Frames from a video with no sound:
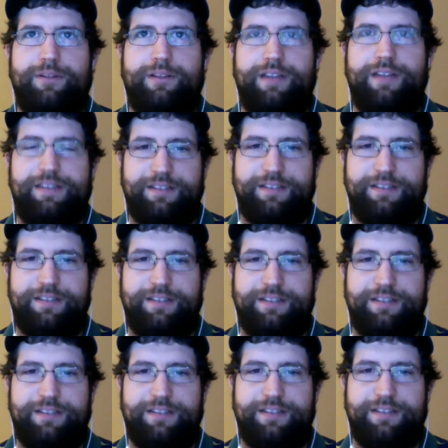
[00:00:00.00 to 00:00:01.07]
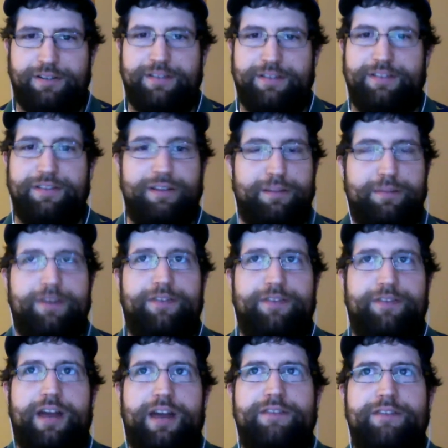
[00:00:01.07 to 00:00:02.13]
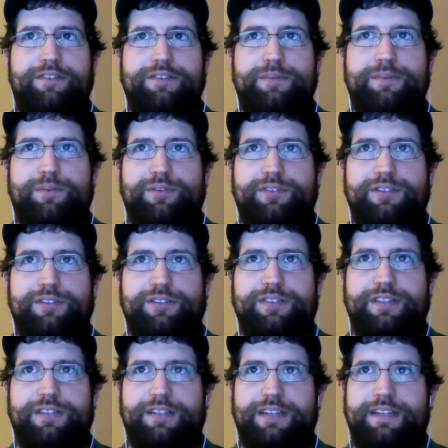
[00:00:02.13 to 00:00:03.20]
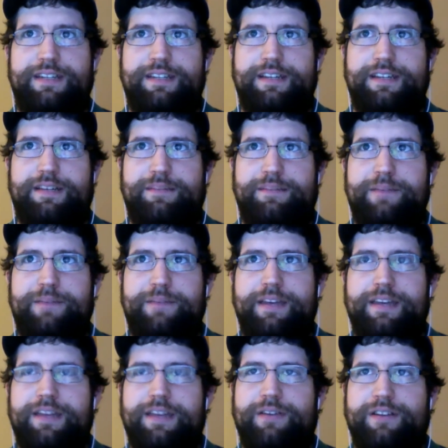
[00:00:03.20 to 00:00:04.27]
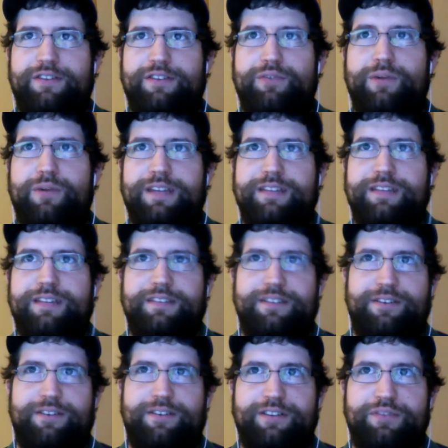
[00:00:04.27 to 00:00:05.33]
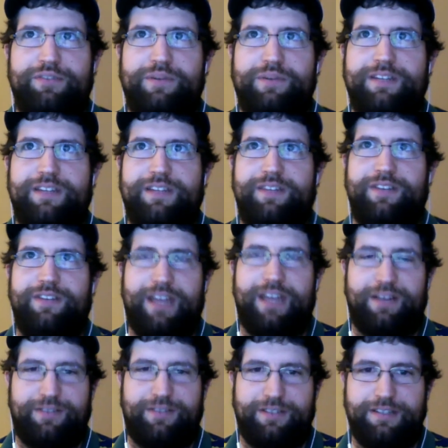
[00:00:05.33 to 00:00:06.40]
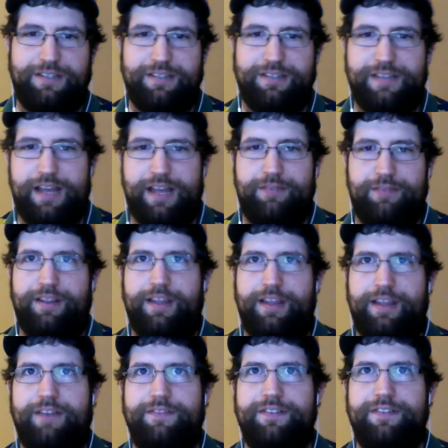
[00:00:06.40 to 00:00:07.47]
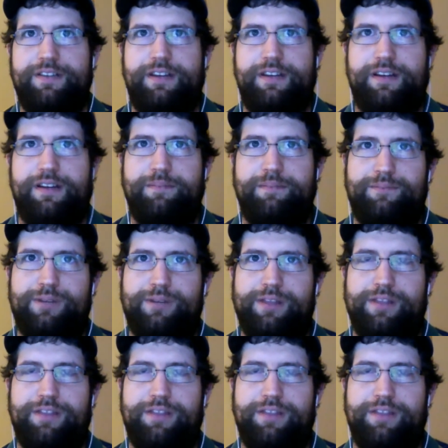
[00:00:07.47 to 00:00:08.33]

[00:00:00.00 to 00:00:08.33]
less than Stafford. It's a little above our average, but we're still sitting at got nearly 27,000 in salary left, with